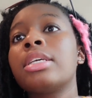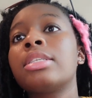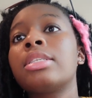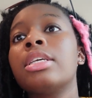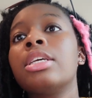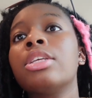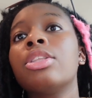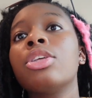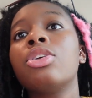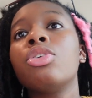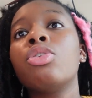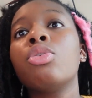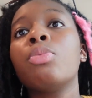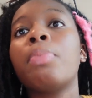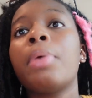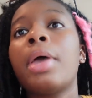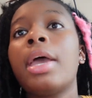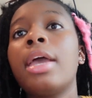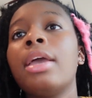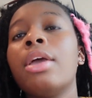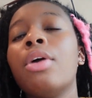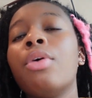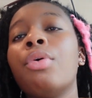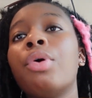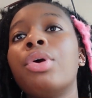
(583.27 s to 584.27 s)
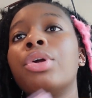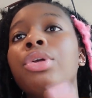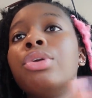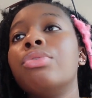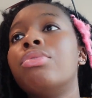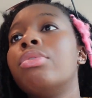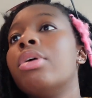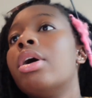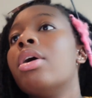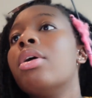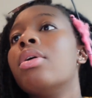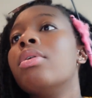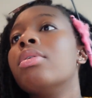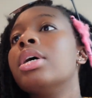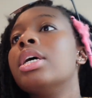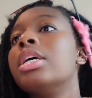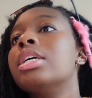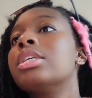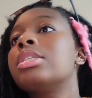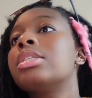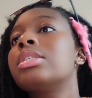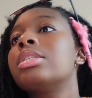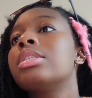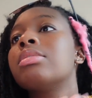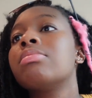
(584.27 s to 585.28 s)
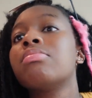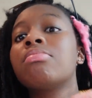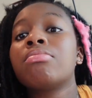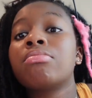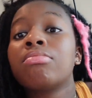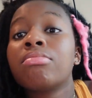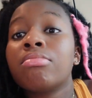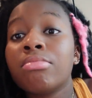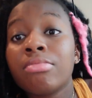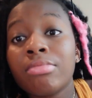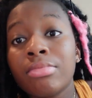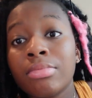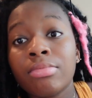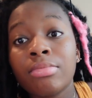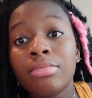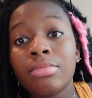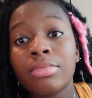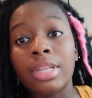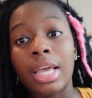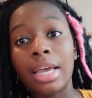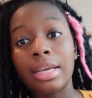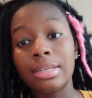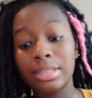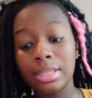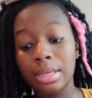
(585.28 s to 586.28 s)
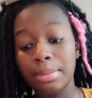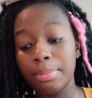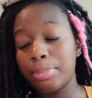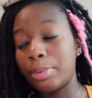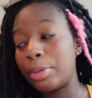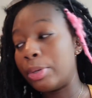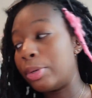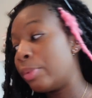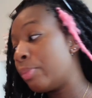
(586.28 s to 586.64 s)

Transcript: It's either you pay it or you don't. It's that simple.